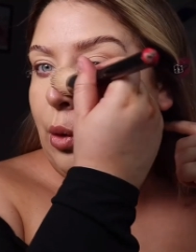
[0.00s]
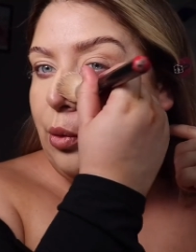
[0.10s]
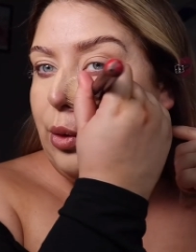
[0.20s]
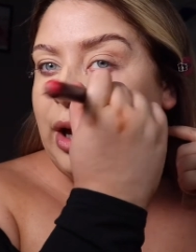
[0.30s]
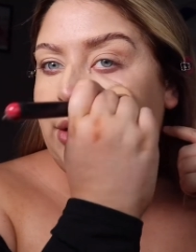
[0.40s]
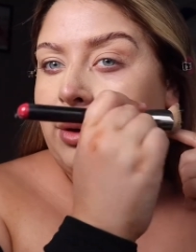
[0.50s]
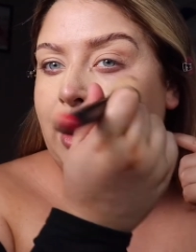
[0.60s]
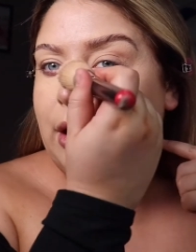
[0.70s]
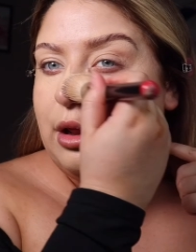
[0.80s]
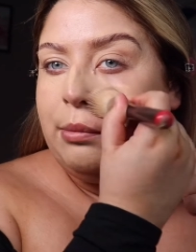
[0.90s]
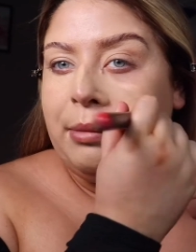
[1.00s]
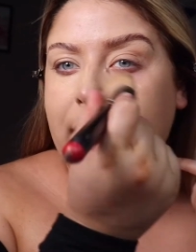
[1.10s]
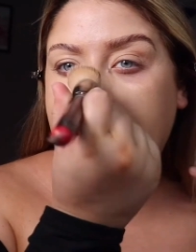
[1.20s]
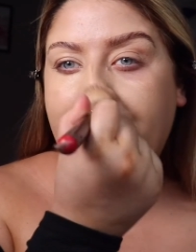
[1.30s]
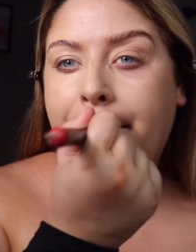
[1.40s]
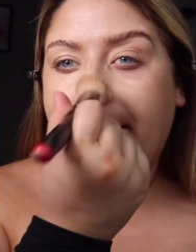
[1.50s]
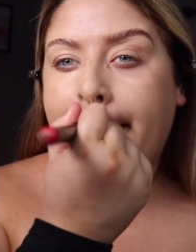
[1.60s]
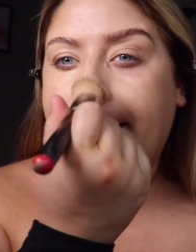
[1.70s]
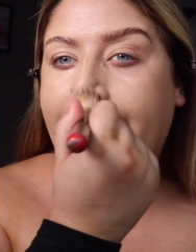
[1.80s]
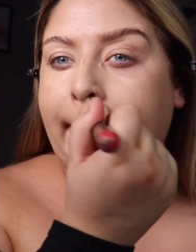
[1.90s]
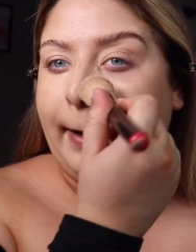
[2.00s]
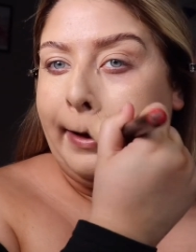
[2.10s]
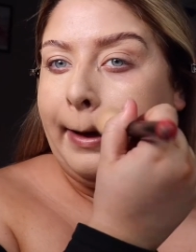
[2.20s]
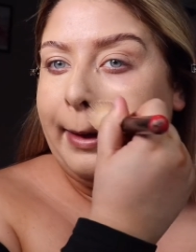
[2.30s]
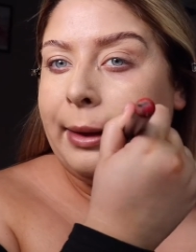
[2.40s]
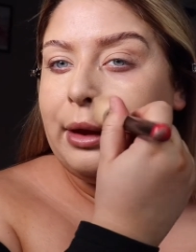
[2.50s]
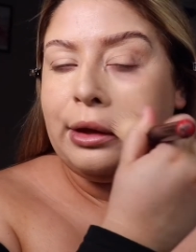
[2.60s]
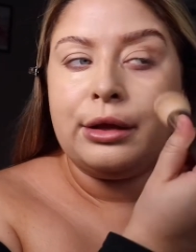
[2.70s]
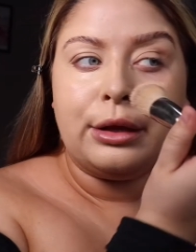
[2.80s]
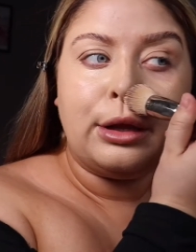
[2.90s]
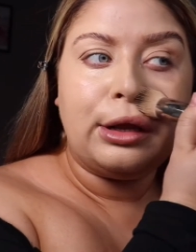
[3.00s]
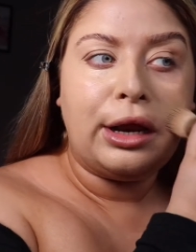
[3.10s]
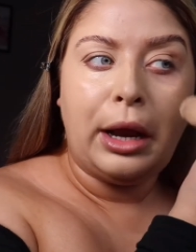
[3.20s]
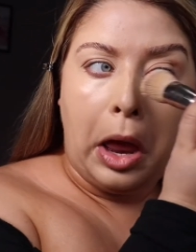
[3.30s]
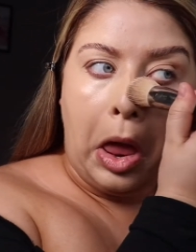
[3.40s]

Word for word: We will make it work. Right.